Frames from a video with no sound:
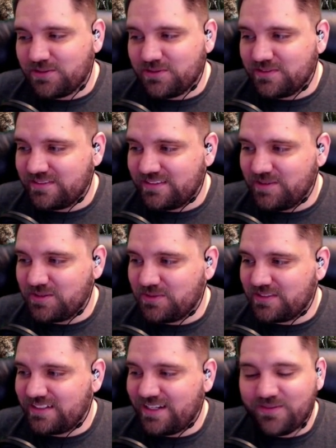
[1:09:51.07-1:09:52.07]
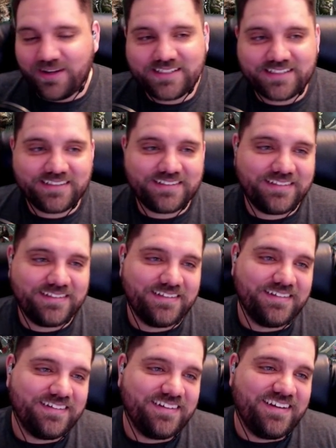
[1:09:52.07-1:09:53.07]
It was cool. It was worth it. I watched it.
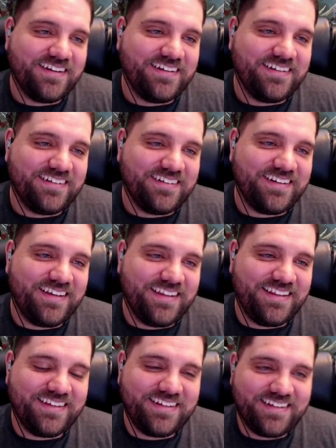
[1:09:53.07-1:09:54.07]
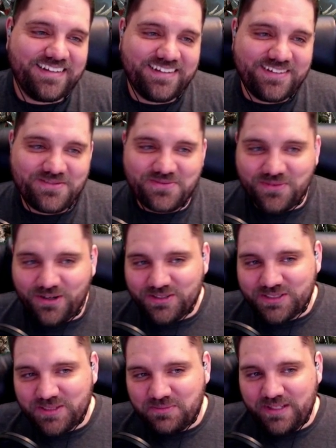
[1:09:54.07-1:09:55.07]
And then
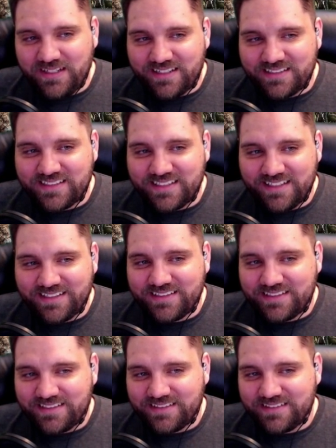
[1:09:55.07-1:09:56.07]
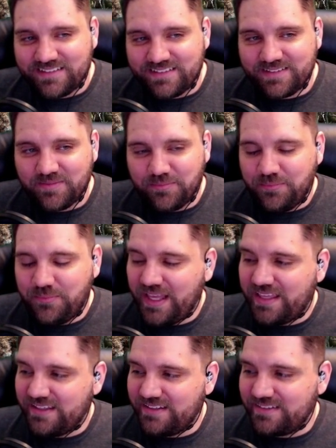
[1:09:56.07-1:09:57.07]
Roasted Peanut says,
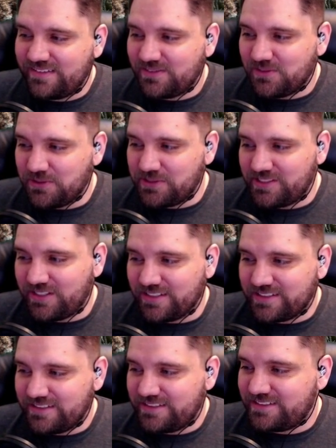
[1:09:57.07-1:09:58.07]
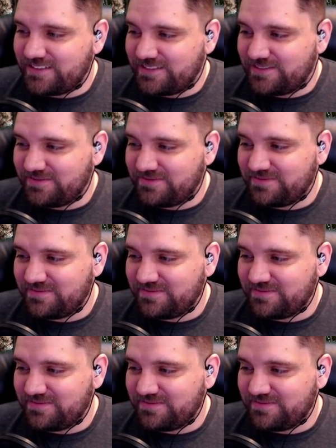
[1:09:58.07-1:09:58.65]
bacon or sausage?